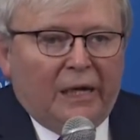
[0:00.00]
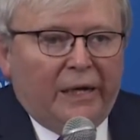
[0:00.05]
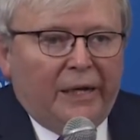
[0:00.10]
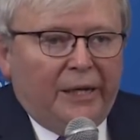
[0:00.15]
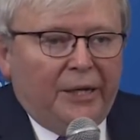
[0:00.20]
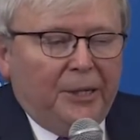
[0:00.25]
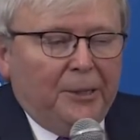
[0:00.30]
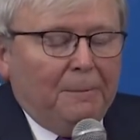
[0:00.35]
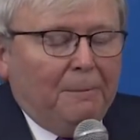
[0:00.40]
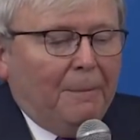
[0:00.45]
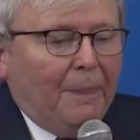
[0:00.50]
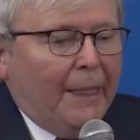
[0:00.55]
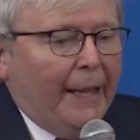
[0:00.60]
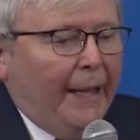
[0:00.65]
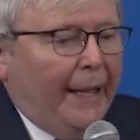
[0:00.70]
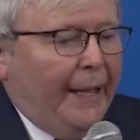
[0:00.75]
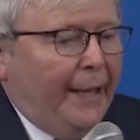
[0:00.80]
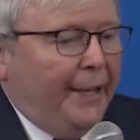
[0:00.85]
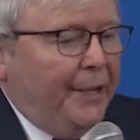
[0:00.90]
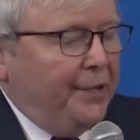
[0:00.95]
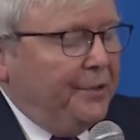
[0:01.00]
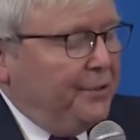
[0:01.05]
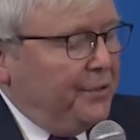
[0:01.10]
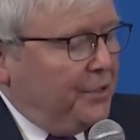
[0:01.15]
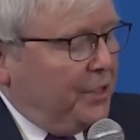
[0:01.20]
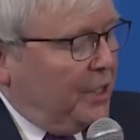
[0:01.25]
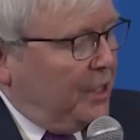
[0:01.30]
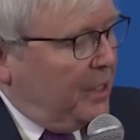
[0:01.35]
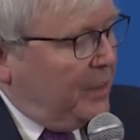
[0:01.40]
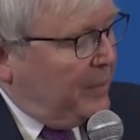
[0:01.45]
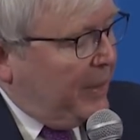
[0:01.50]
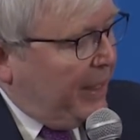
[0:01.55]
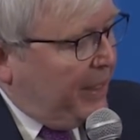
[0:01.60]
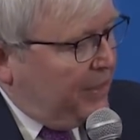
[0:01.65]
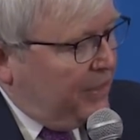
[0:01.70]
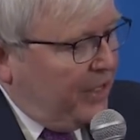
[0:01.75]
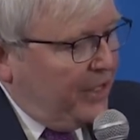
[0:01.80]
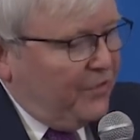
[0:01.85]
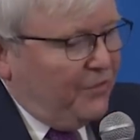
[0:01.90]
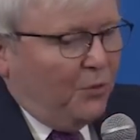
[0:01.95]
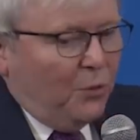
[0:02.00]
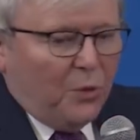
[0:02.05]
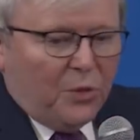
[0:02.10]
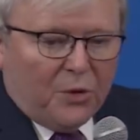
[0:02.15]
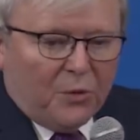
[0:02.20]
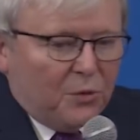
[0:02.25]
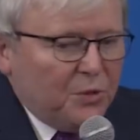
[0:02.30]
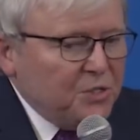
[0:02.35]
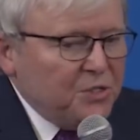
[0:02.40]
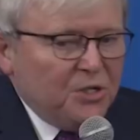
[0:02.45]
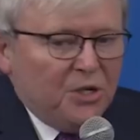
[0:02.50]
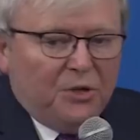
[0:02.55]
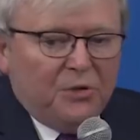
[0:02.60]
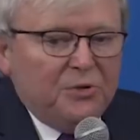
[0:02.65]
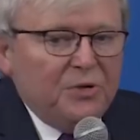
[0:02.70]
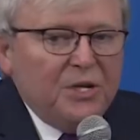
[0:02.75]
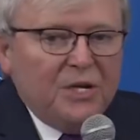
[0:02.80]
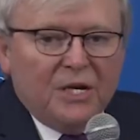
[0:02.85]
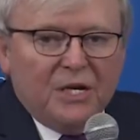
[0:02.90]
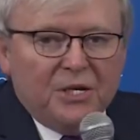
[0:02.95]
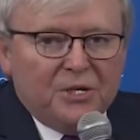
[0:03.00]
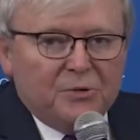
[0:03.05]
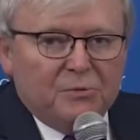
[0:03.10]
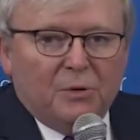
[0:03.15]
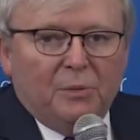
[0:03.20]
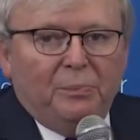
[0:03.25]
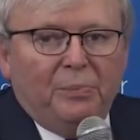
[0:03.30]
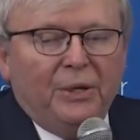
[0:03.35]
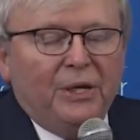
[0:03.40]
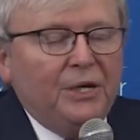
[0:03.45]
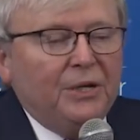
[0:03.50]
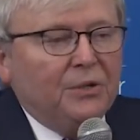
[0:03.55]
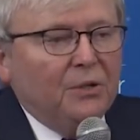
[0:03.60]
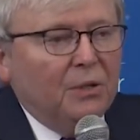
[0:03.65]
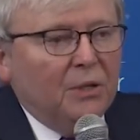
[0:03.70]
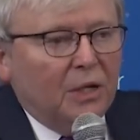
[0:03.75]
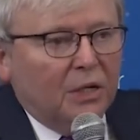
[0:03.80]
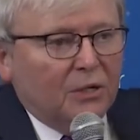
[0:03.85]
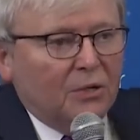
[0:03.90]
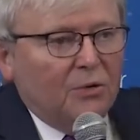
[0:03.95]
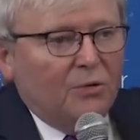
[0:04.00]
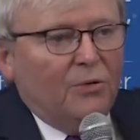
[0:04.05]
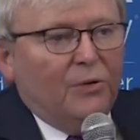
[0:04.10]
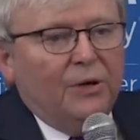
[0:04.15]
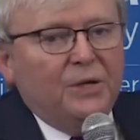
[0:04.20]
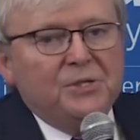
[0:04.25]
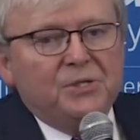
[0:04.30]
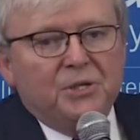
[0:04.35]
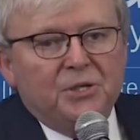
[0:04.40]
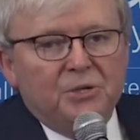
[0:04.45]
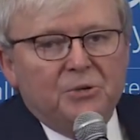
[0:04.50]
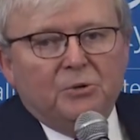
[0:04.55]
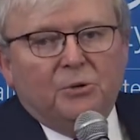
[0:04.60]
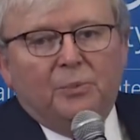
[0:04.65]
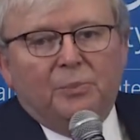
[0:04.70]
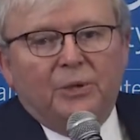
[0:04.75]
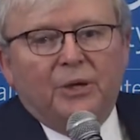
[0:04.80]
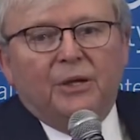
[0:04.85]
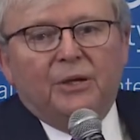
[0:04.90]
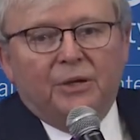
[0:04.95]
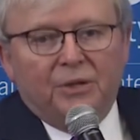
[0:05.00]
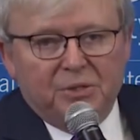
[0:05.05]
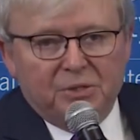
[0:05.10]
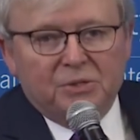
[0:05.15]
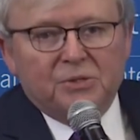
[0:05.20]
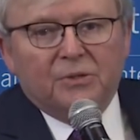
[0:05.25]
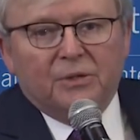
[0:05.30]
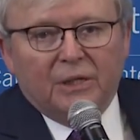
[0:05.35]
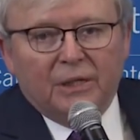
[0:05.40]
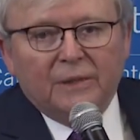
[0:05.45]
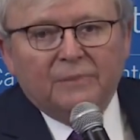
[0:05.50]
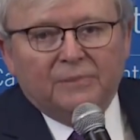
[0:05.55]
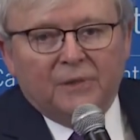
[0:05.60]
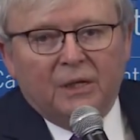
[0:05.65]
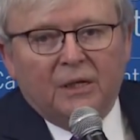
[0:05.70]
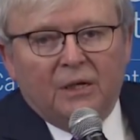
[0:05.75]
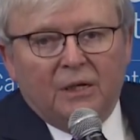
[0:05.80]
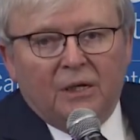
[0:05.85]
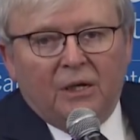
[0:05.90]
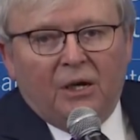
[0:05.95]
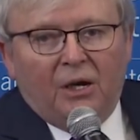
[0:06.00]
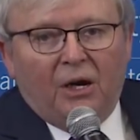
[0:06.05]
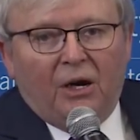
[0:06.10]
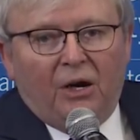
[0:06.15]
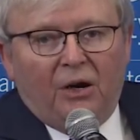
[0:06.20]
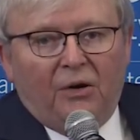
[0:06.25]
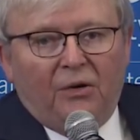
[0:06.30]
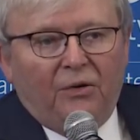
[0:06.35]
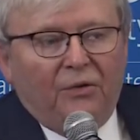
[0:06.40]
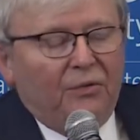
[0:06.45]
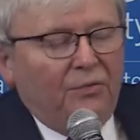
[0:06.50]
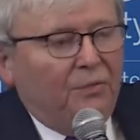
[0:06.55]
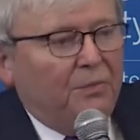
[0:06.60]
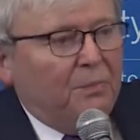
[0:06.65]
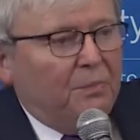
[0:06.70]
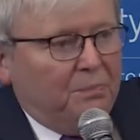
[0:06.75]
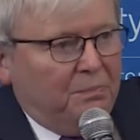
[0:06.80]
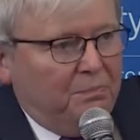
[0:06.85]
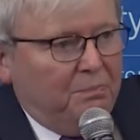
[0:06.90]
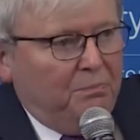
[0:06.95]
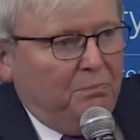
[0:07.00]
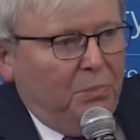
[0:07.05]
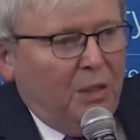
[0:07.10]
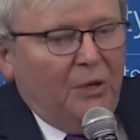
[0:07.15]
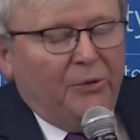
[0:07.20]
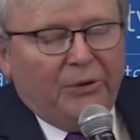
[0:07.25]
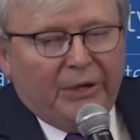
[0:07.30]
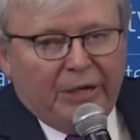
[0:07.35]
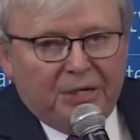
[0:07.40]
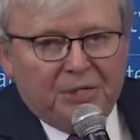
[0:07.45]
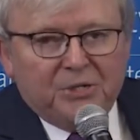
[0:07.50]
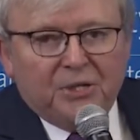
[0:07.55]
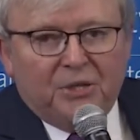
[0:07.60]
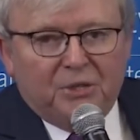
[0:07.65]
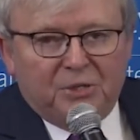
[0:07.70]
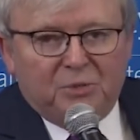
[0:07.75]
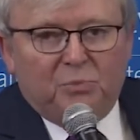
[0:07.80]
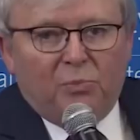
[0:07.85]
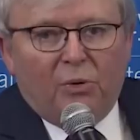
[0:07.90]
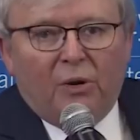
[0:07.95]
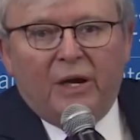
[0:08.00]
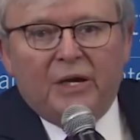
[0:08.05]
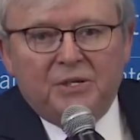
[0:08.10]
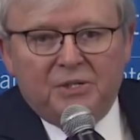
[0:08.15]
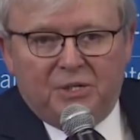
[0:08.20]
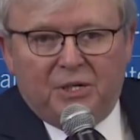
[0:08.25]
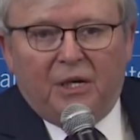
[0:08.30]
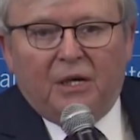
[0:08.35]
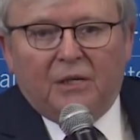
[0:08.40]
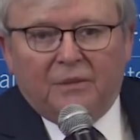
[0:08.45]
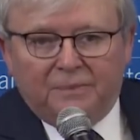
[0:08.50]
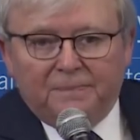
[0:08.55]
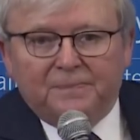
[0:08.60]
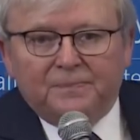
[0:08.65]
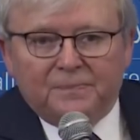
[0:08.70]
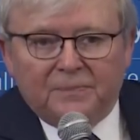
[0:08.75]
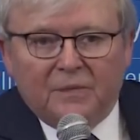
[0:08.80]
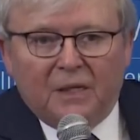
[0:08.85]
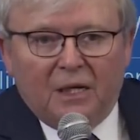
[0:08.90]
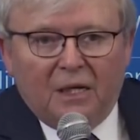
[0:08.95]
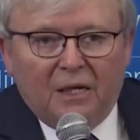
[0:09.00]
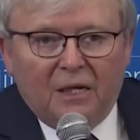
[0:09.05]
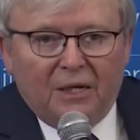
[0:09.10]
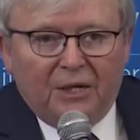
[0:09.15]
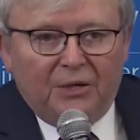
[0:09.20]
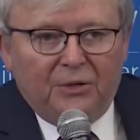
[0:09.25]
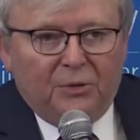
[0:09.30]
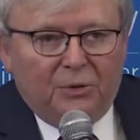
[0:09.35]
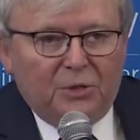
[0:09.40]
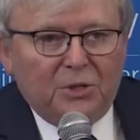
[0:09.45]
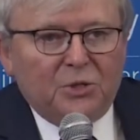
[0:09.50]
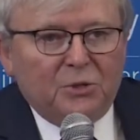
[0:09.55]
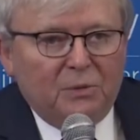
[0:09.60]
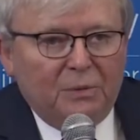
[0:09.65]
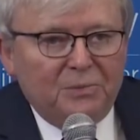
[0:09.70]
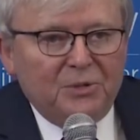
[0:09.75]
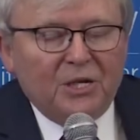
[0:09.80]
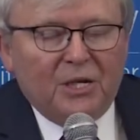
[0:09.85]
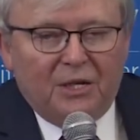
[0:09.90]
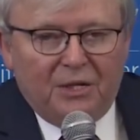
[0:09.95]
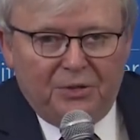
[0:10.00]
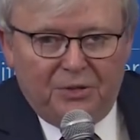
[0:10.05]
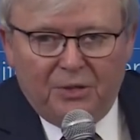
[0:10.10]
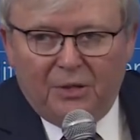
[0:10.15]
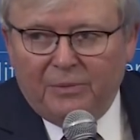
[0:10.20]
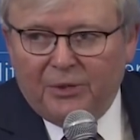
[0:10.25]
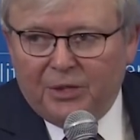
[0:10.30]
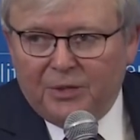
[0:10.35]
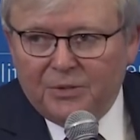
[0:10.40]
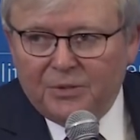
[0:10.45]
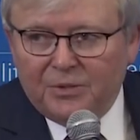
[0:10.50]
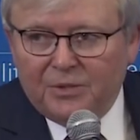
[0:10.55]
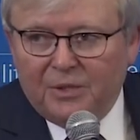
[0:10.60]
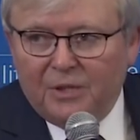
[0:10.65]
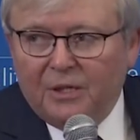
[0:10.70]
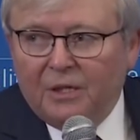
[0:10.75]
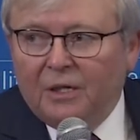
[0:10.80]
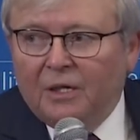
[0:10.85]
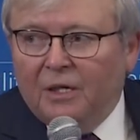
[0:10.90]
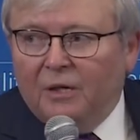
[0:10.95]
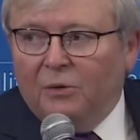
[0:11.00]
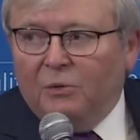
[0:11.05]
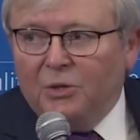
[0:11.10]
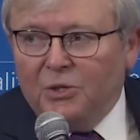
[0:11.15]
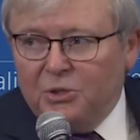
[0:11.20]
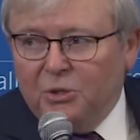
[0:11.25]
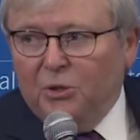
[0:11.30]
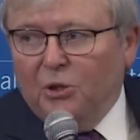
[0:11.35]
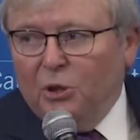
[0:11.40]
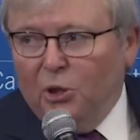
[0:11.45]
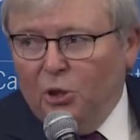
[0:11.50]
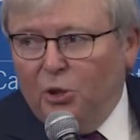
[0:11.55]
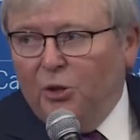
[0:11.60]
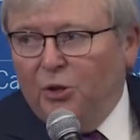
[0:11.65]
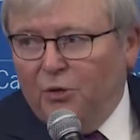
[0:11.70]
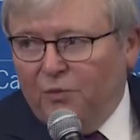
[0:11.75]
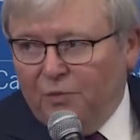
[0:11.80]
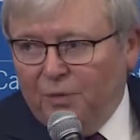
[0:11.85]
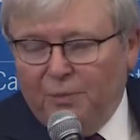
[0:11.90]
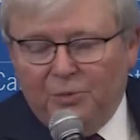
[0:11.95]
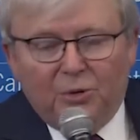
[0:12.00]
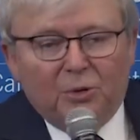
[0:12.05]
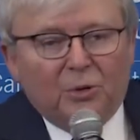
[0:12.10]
And therefore, there is no need to repeat all that crazy European history of blowing each other's brains out in order to obtain dominance. We should learn from